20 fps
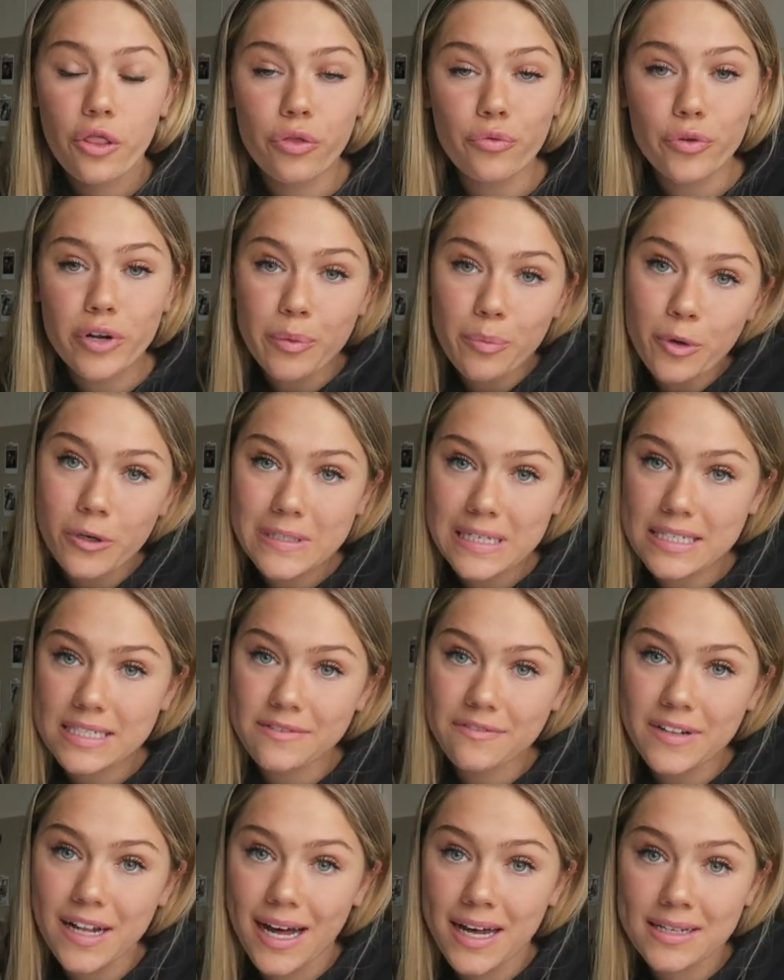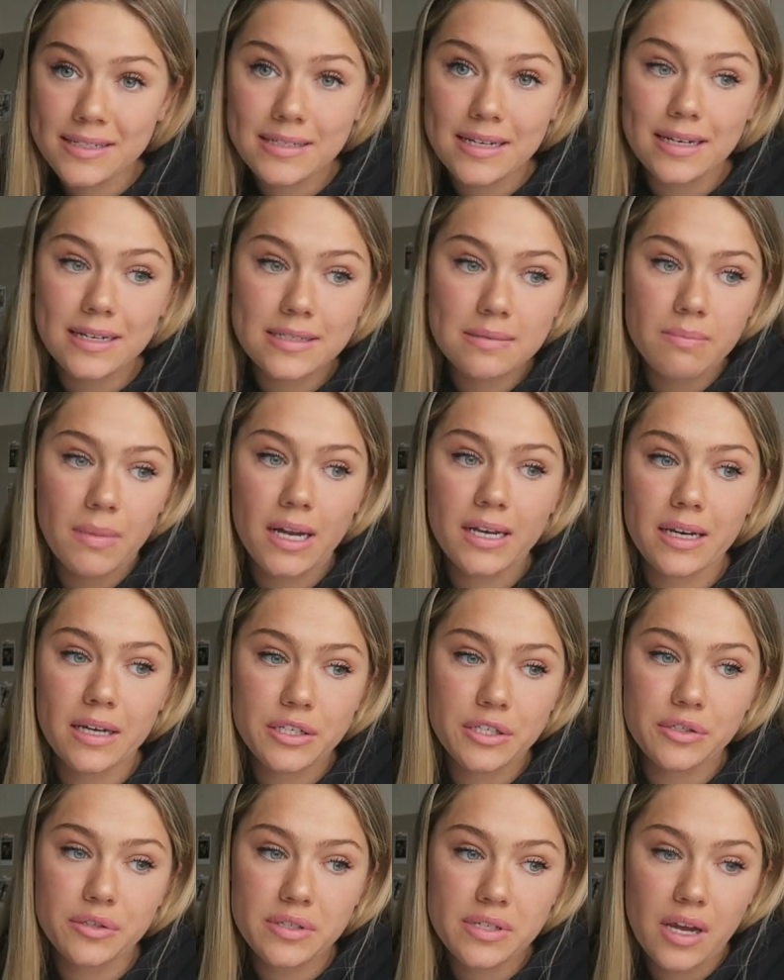3 more days of classes,
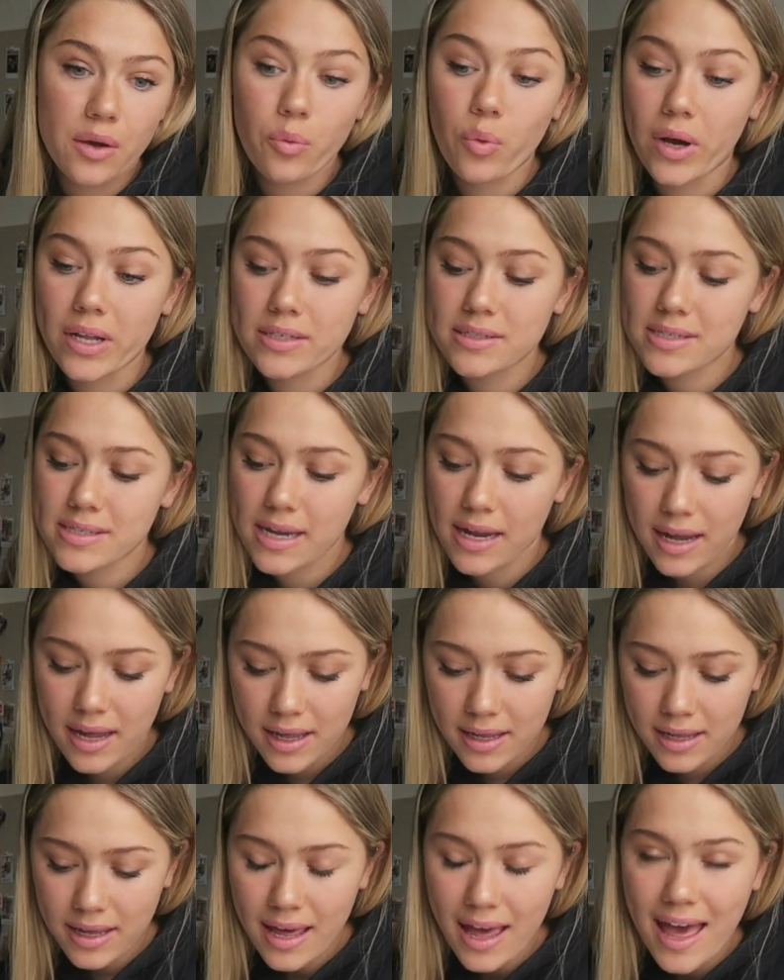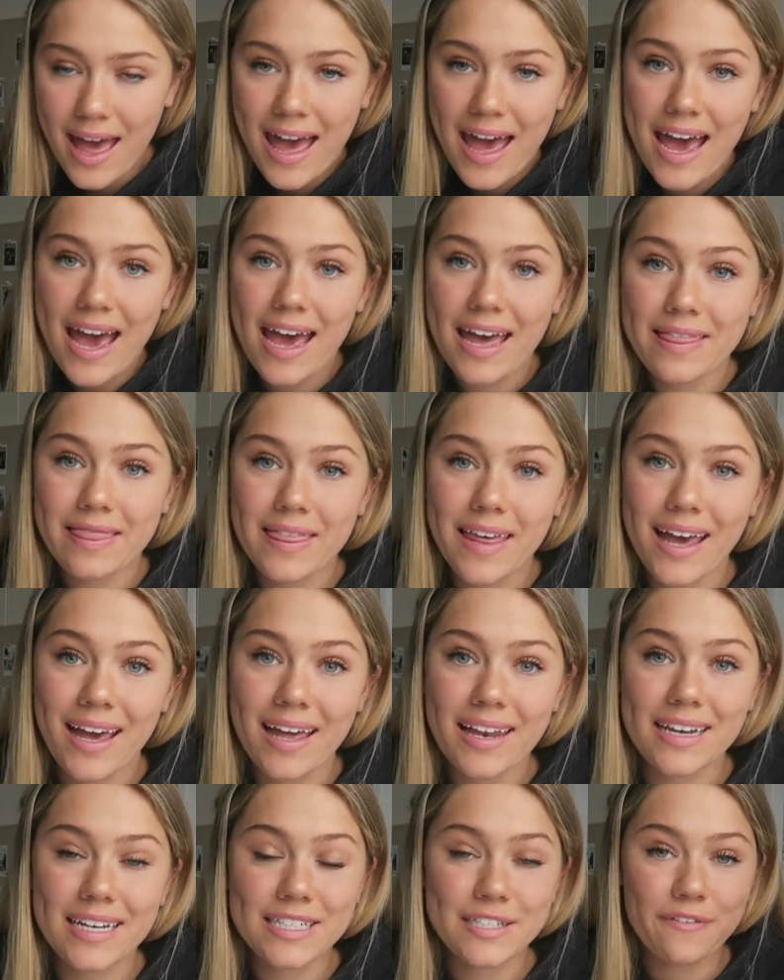Monday, Tuesday, Wednesday, and
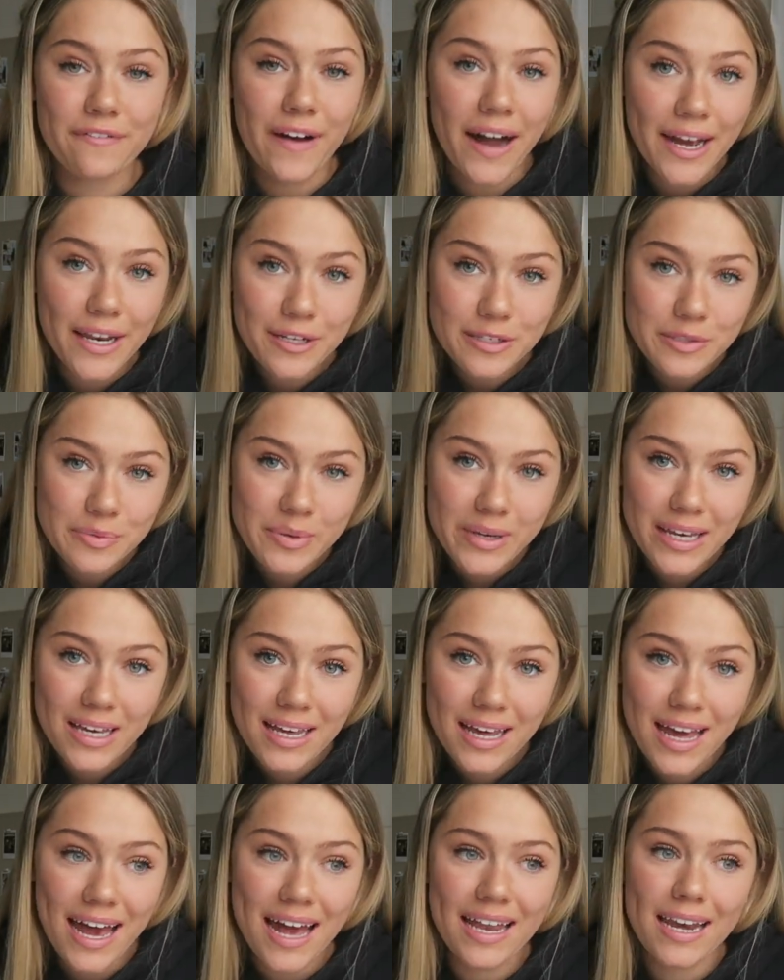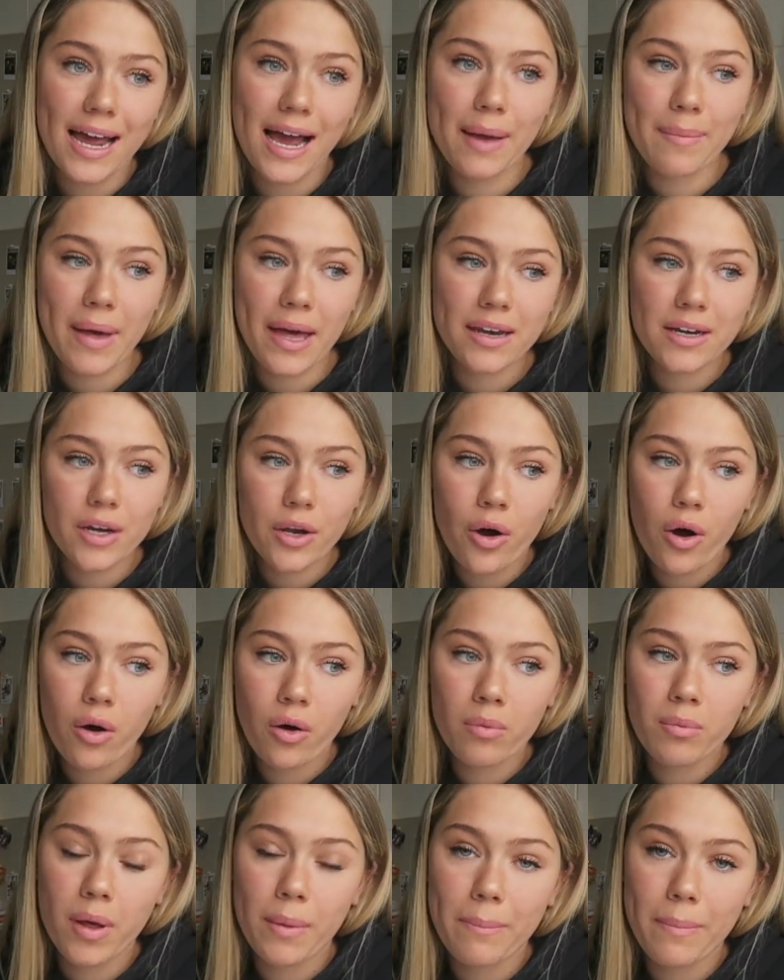then it's finals week, and I'm headed
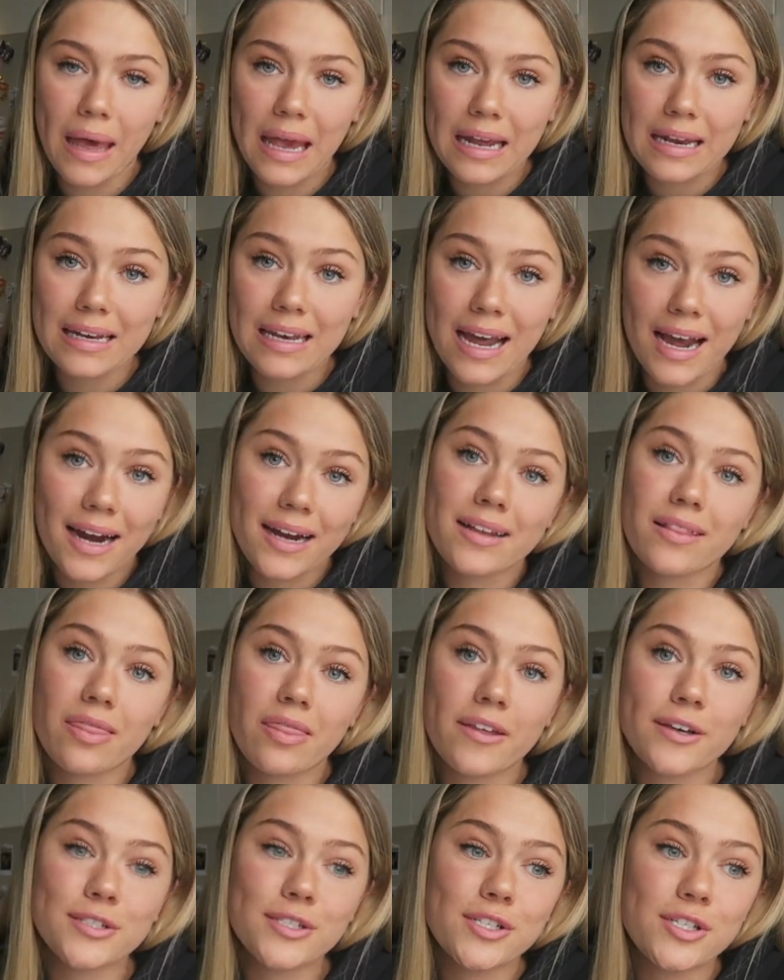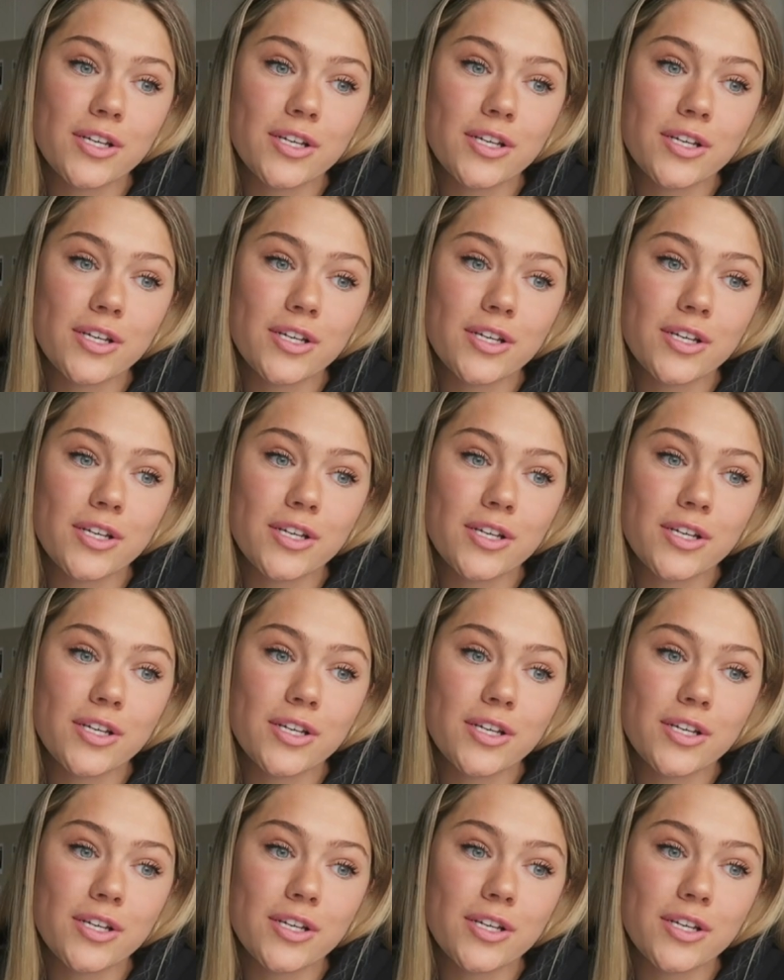home May 9th.